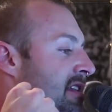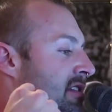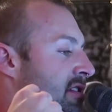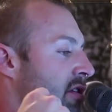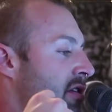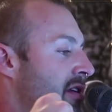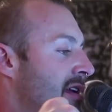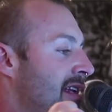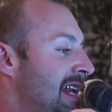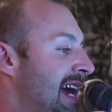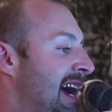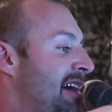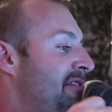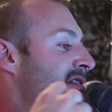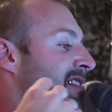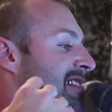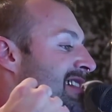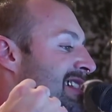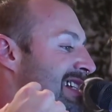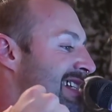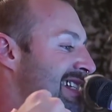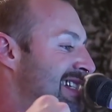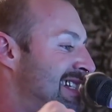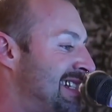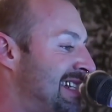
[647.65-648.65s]
so you can have a
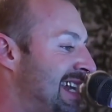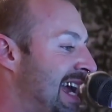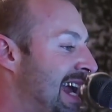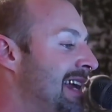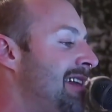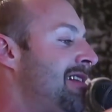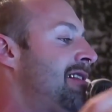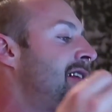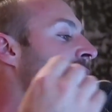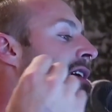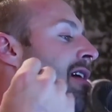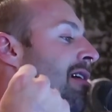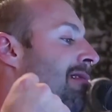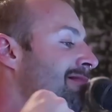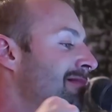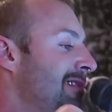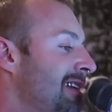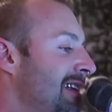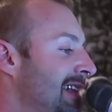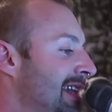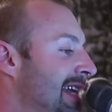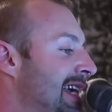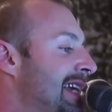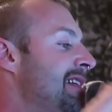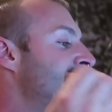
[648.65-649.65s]
sustained
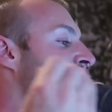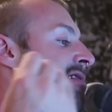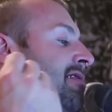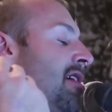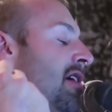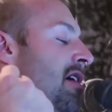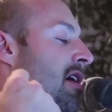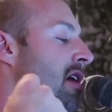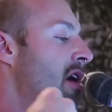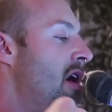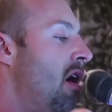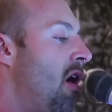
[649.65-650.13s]
release